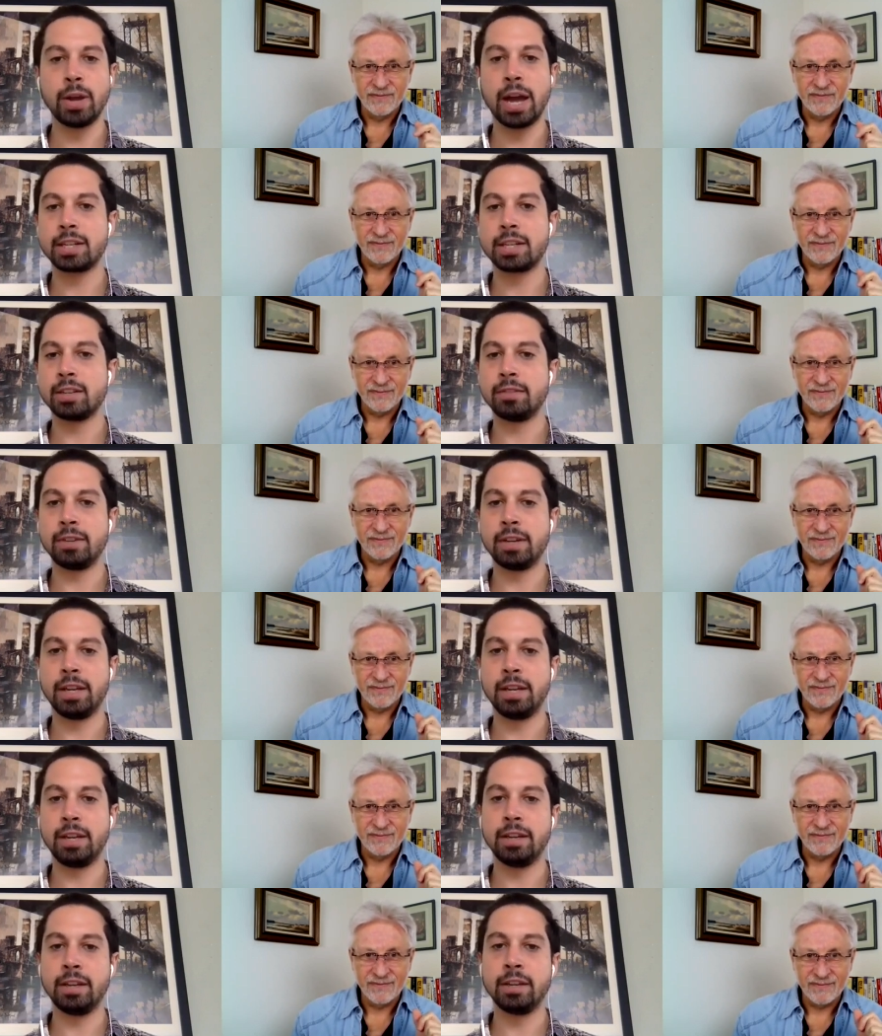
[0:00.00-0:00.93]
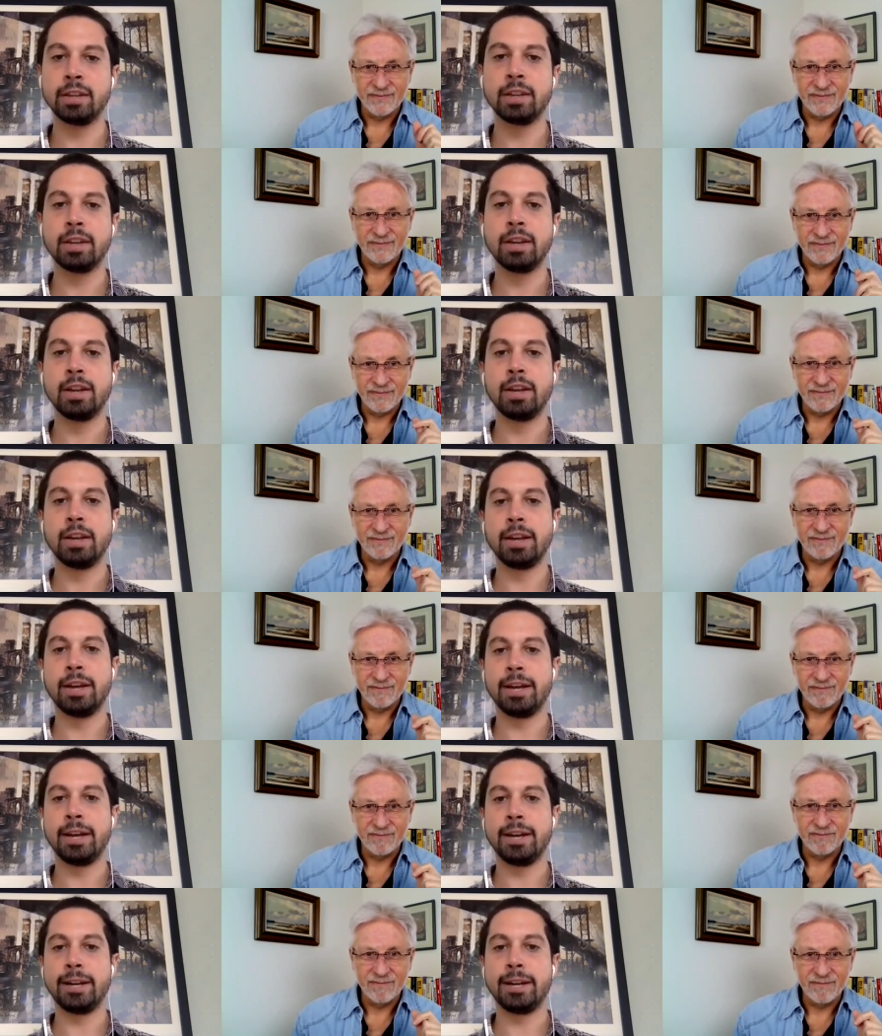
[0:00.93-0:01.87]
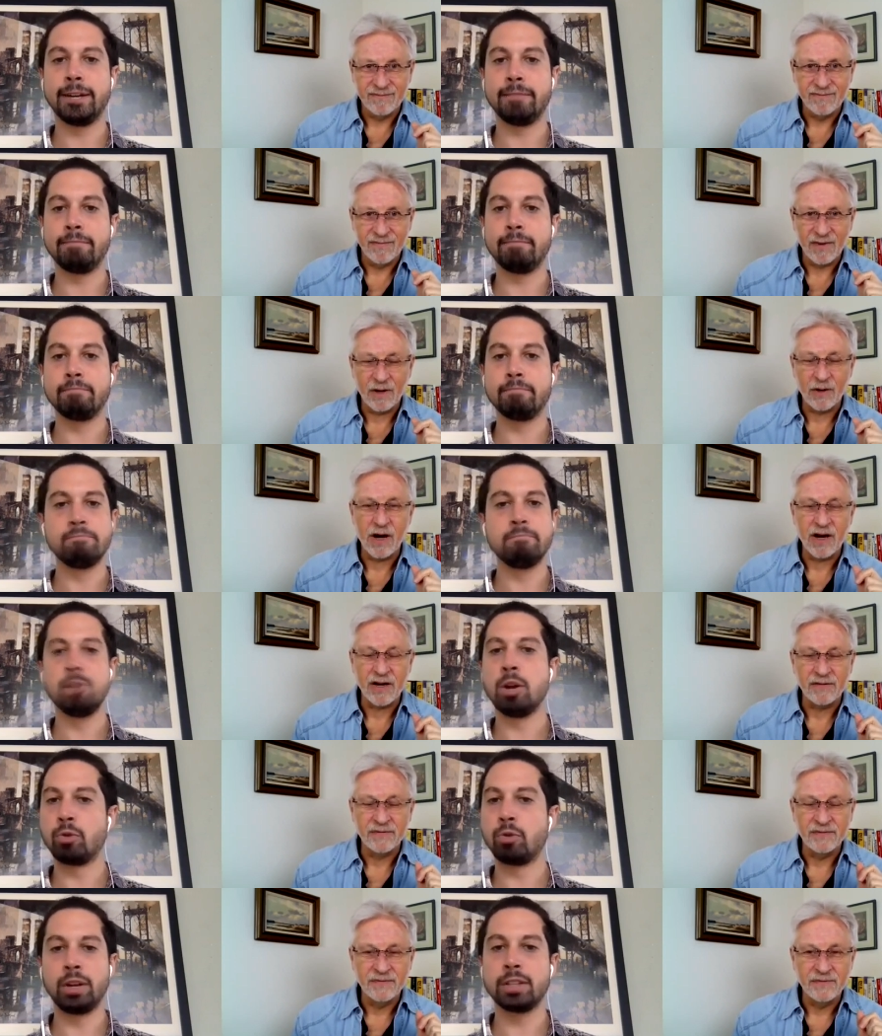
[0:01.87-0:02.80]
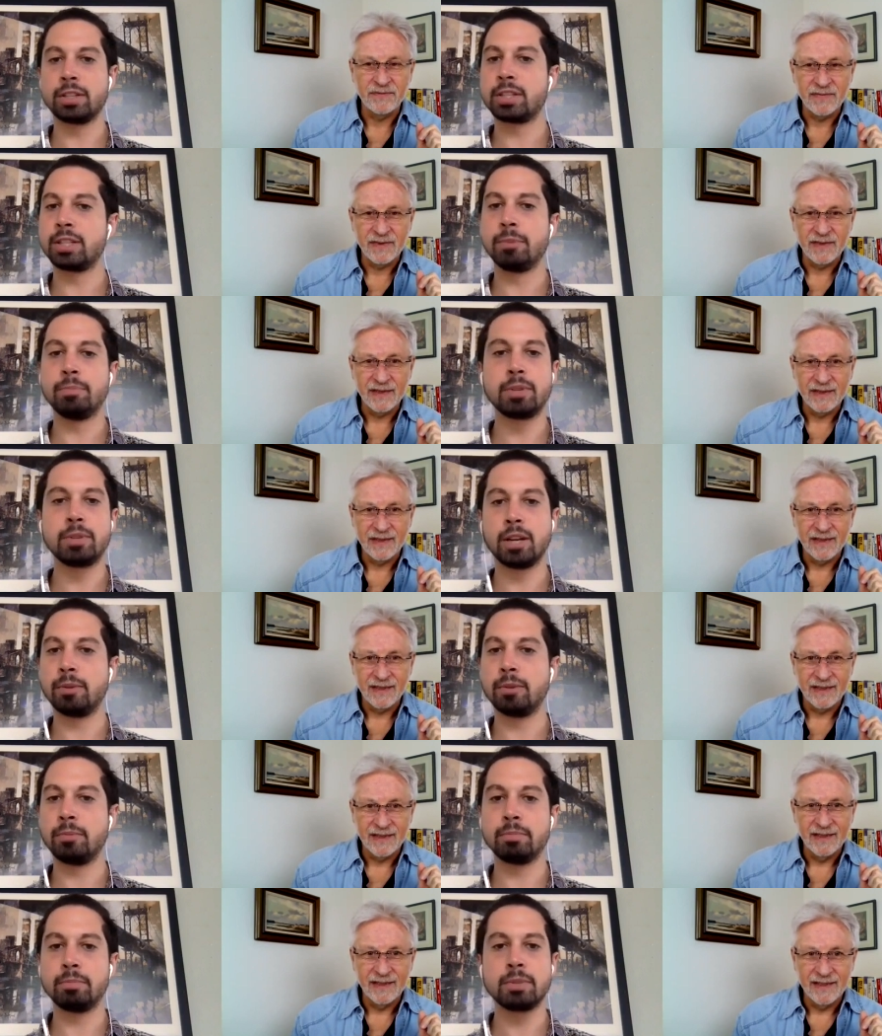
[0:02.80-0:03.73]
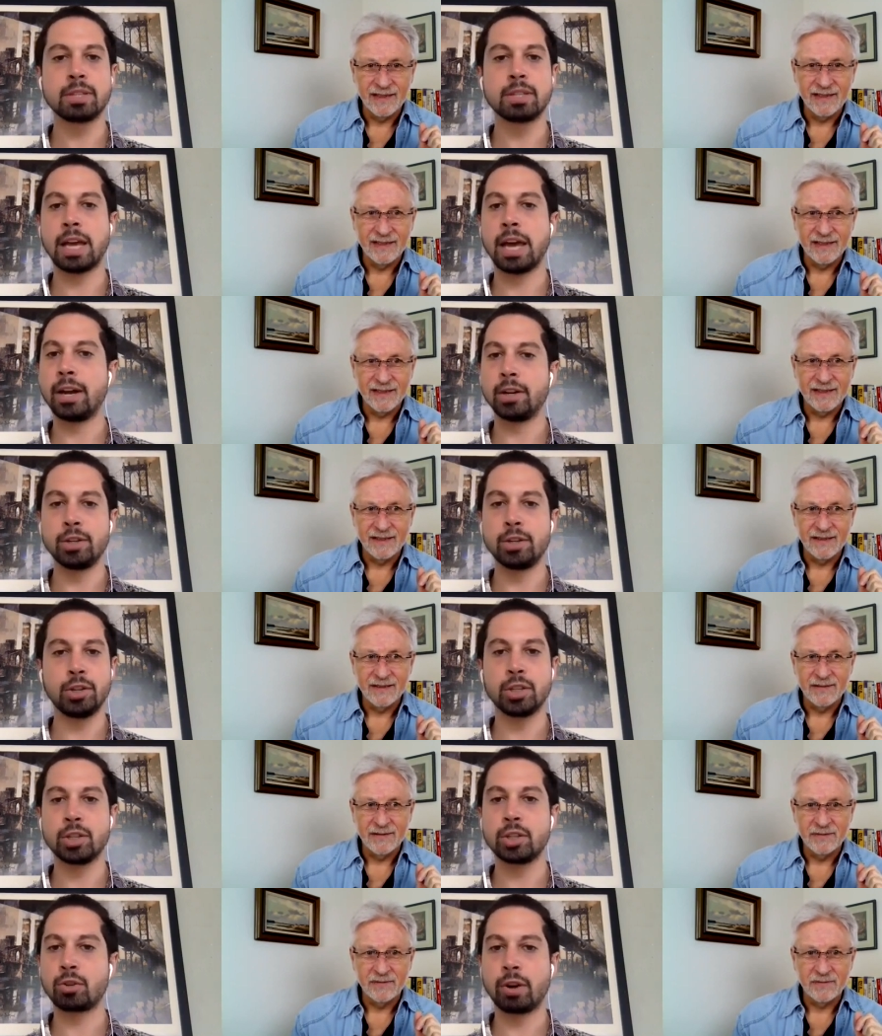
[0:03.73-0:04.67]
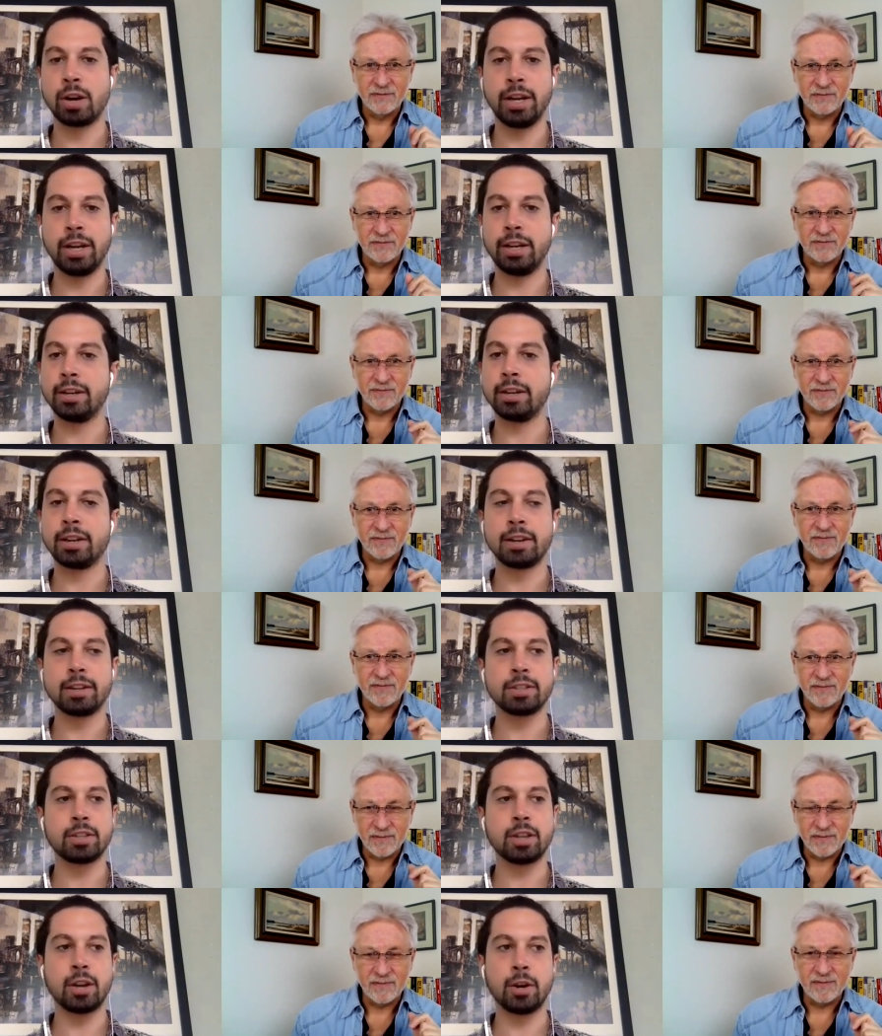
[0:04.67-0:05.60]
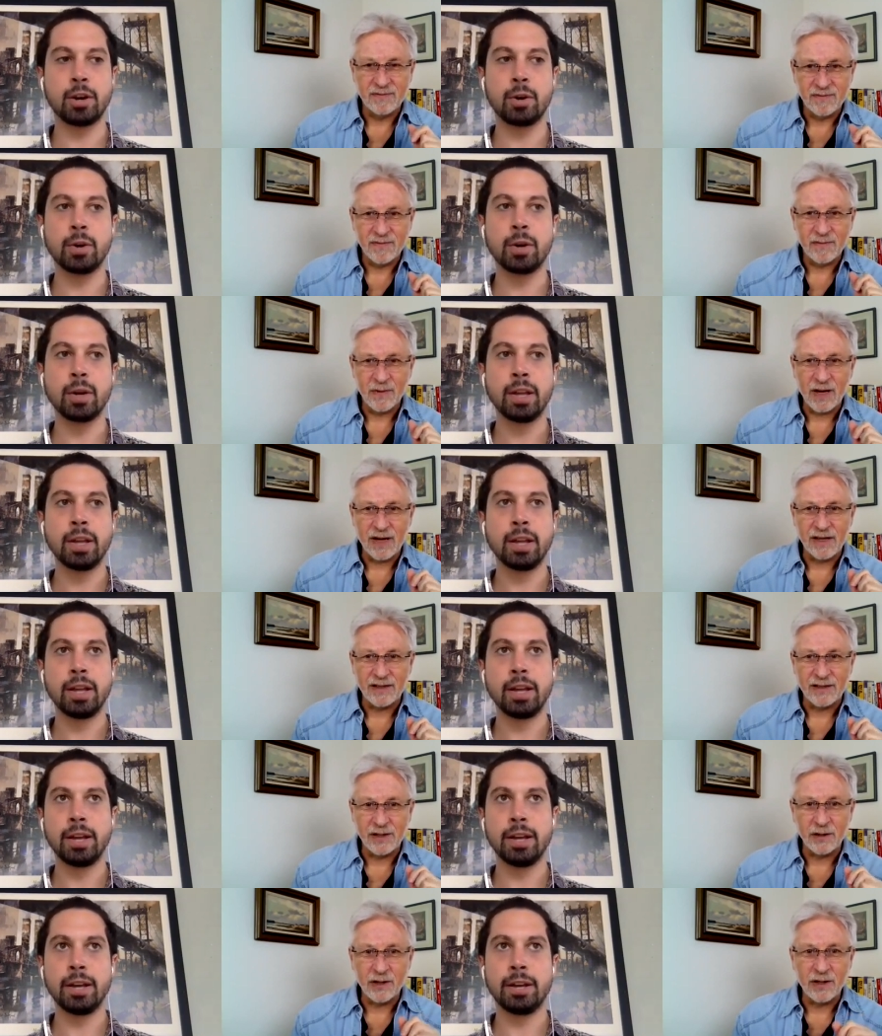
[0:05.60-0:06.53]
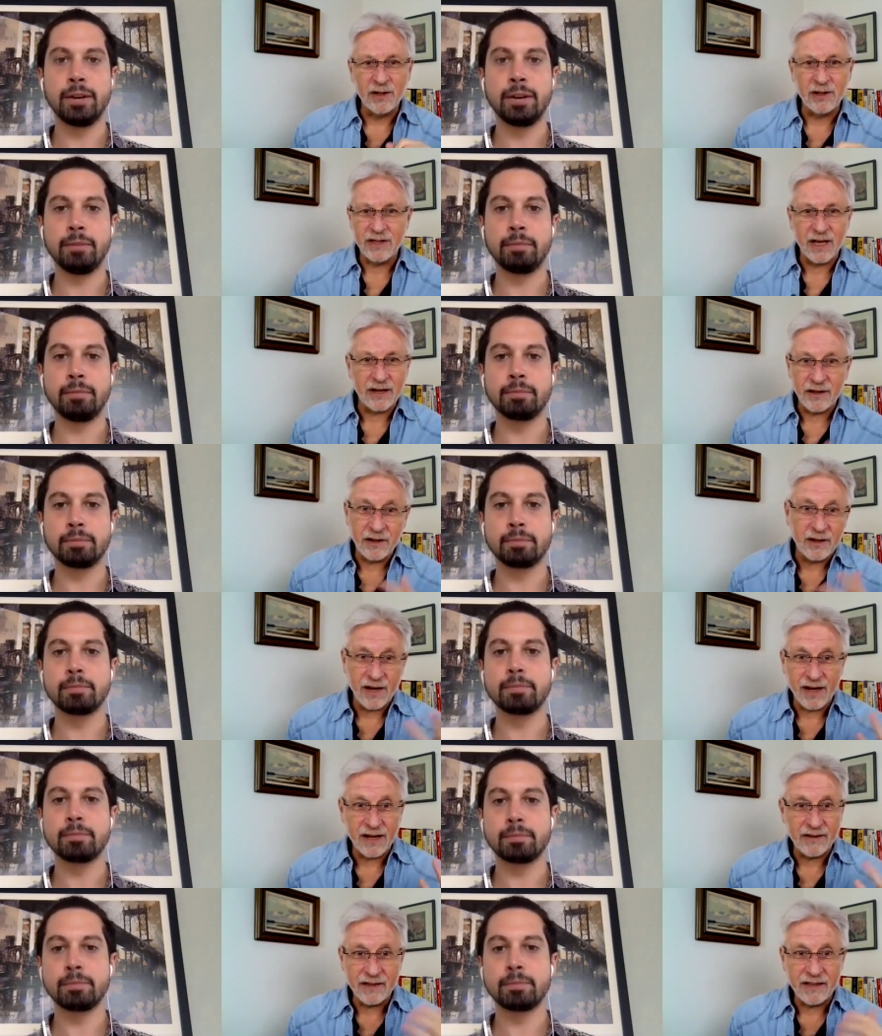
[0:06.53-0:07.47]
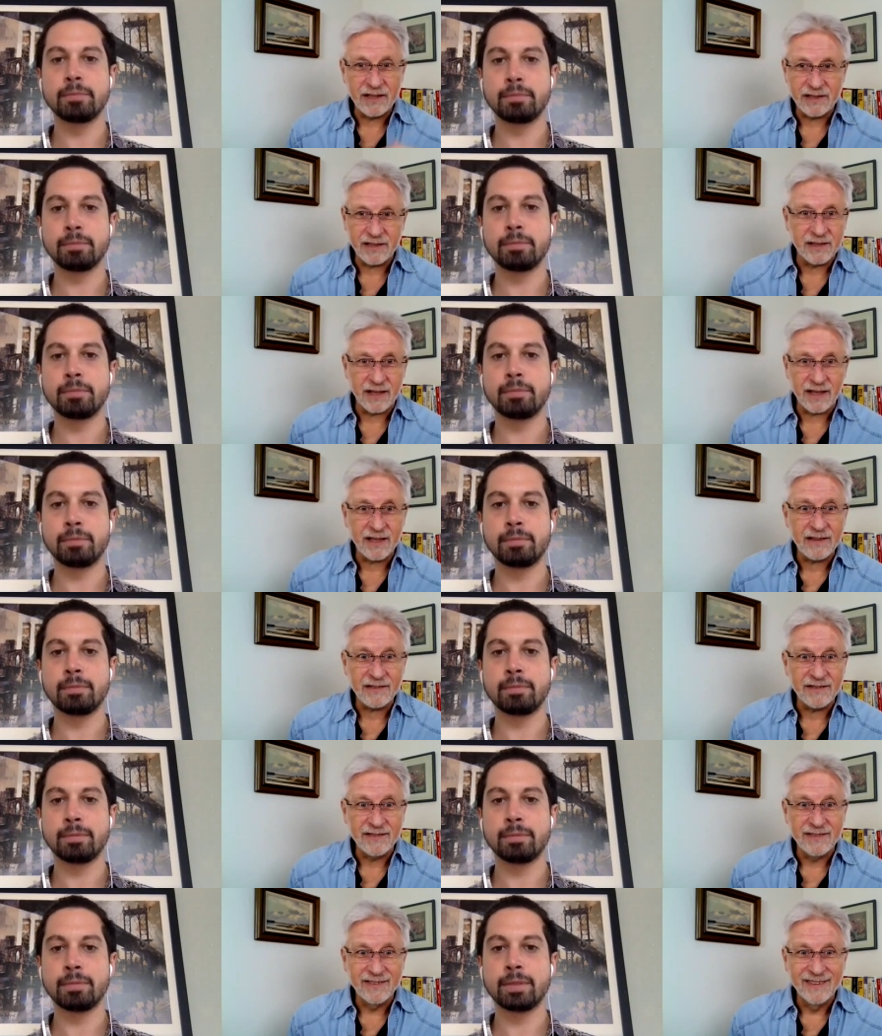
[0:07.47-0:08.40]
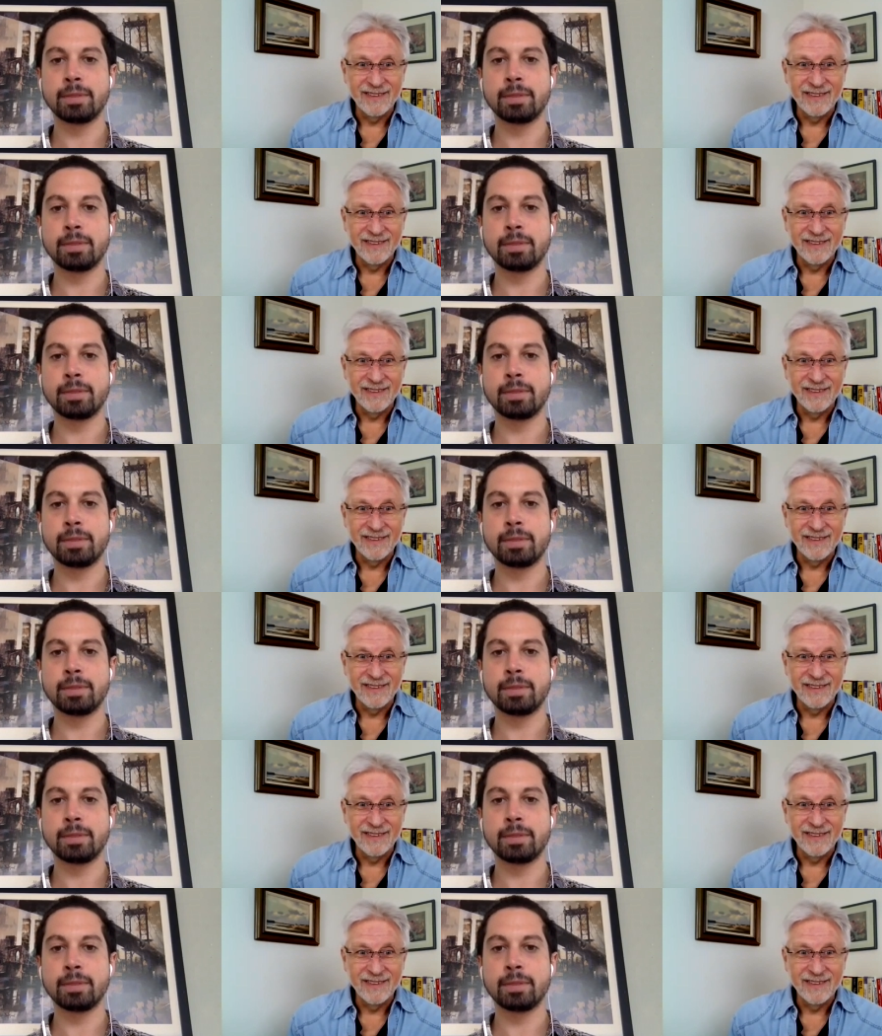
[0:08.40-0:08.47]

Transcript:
Speaker 1: activity, um, great. No real symptoms. Energy is great. So
Speaker 2: right. So um, it looks like you're going to have a decent life.